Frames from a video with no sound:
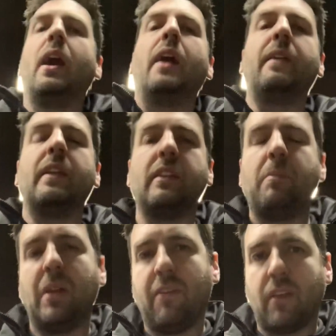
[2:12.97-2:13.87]
And then the
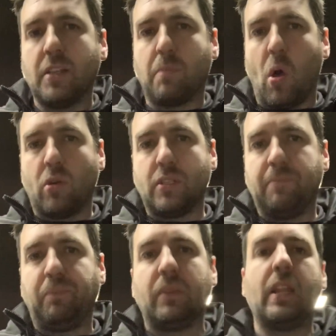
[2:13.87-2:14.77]
DPF gets blocked.
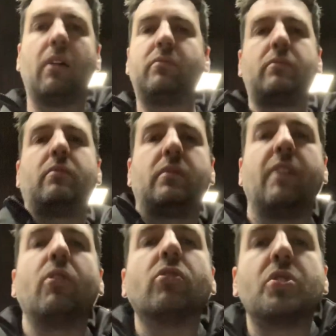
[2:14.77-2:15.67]
Now,
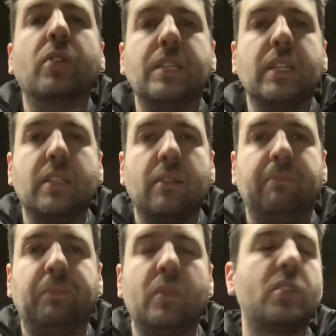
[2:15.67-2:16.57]
they've got choices.
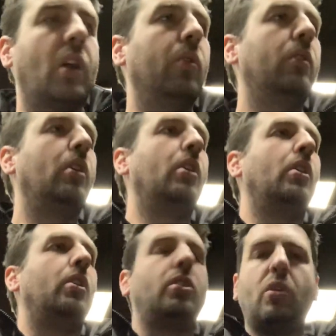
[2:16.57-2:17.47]
So
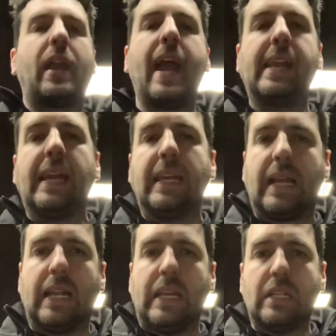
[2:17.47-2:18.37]
you can get it
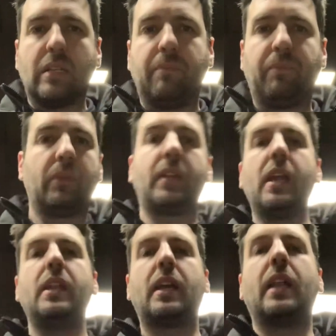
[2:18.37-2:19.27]
cleaned.
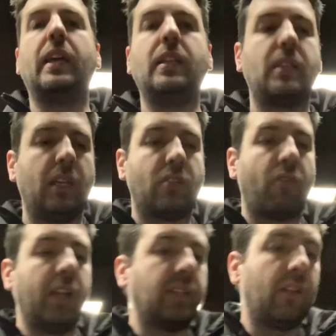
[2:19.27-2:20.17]
Getting it cleaned is
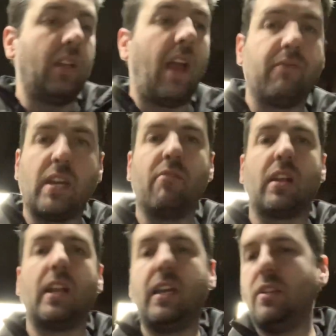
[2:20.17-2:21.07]
great. So you have
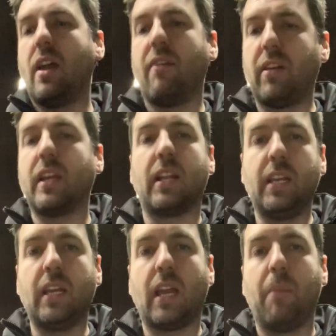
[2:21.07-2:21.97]
TerraClean, you have other
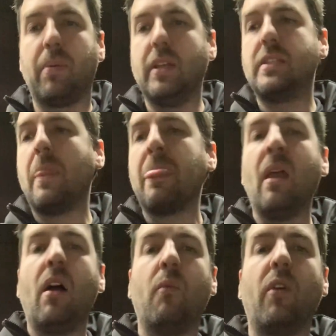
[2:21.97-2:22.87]
cleaning companies,
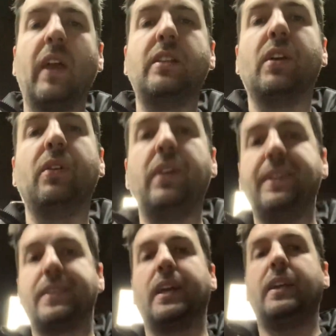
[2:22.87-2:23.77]
and what they do
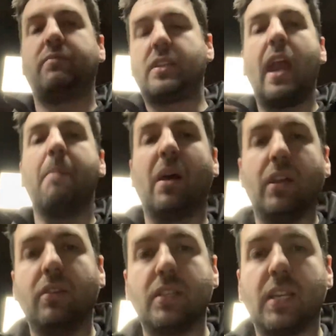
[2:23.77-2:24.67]
is they scaremonger
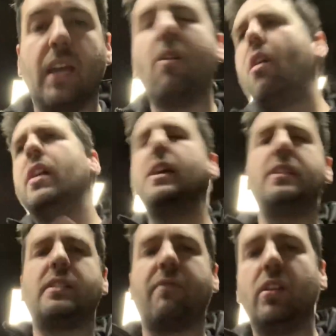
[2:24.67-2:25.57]
you and saying, oh yeah, it's
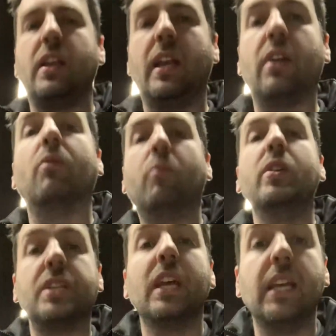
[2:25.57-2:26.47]
definitely illegal,
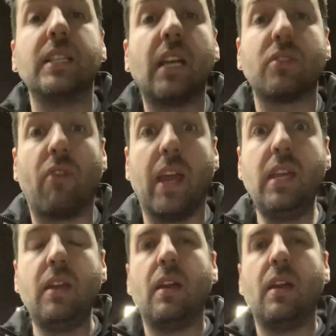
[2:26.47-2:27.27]
which it is, that's great.